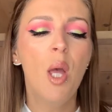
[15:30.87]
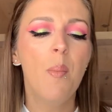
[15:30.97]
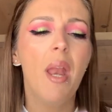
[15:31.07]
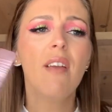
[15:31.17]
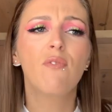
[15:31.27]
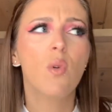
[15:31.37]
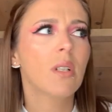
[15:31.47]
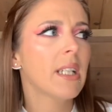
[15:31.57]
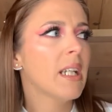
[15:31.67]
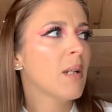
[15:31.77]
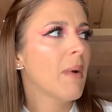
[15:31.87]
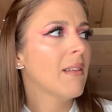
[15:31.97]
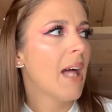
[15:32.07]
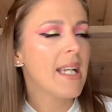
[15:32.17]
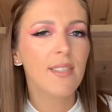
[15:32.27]
but I've worn it in my
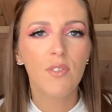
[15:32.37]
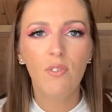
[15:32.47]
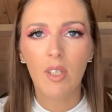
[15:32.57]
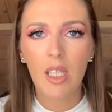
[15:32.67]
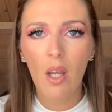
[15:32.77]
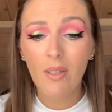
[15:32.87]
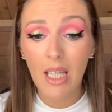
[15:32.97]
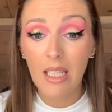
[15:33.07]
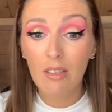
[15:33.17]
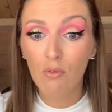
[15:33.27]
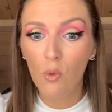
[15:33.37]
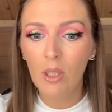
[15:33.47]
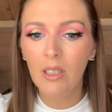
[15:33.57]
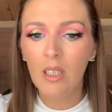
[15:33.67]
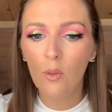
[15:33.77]
last few videos, and it
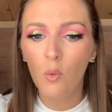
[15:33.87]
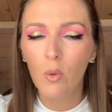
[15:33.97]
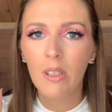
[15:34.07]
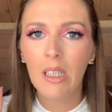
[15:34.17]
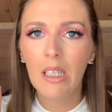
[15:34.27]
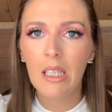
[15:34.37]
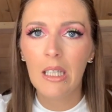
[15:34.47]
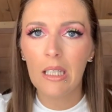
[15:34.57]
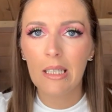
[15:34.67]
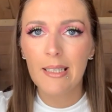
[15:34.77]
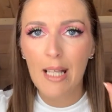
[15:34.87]
really, really is